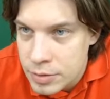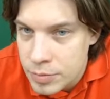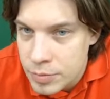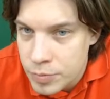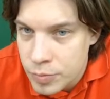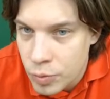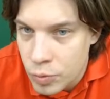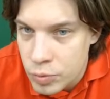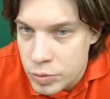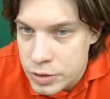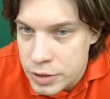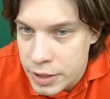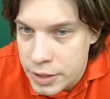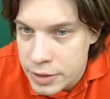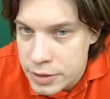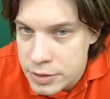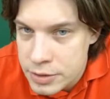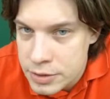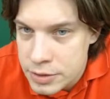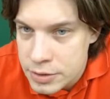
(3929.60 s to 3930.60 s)
pawn
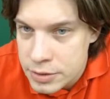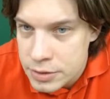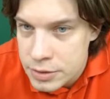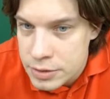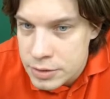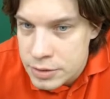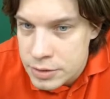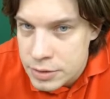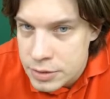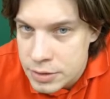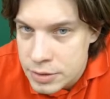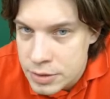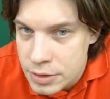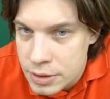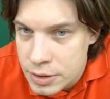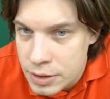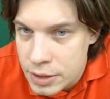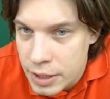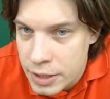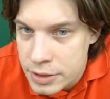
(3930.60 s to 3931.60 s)
takes,
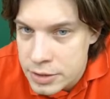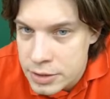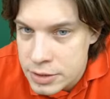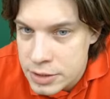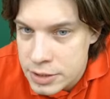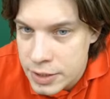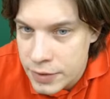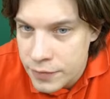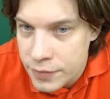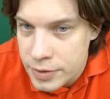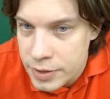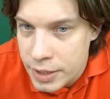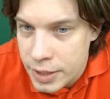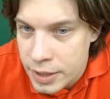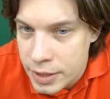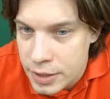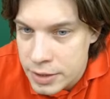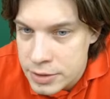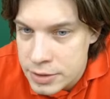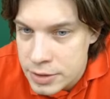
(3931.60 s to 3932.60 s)
knight d7
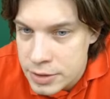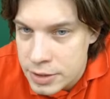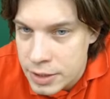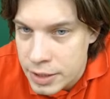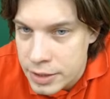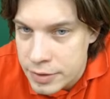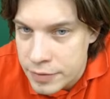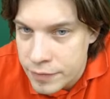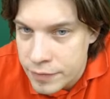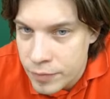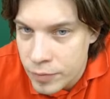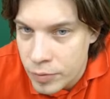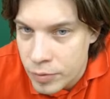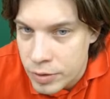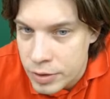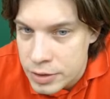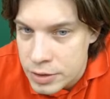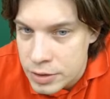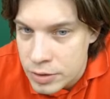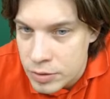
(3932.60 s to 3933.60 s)
and knight
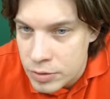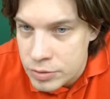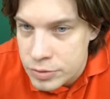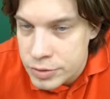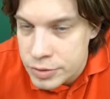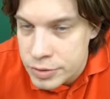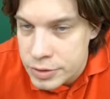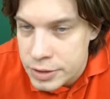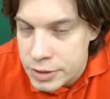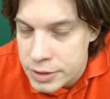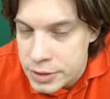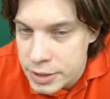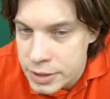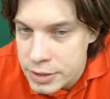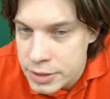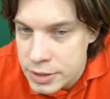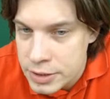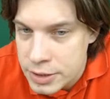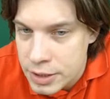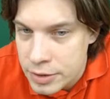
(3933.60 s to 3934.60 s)
e4. Also,
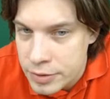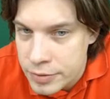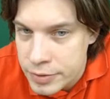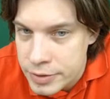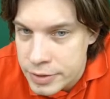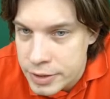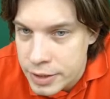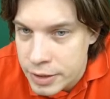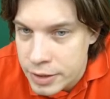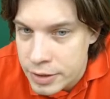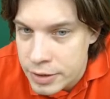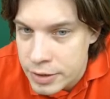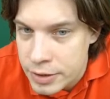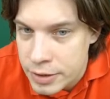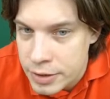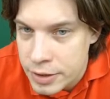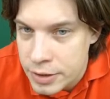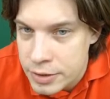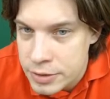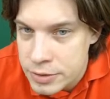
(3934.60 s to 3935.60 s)
d6 is under attack and the
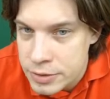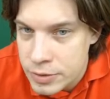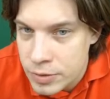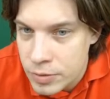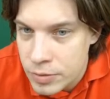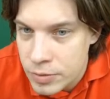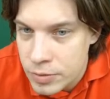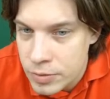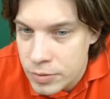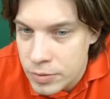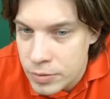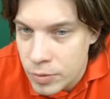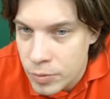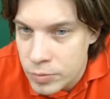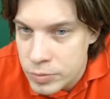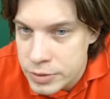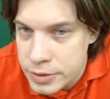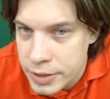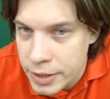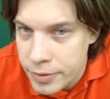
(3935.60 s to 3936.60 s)
king
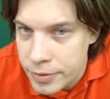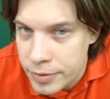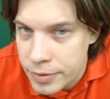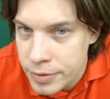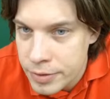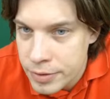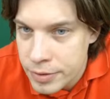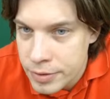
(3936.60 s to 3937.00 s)
goes there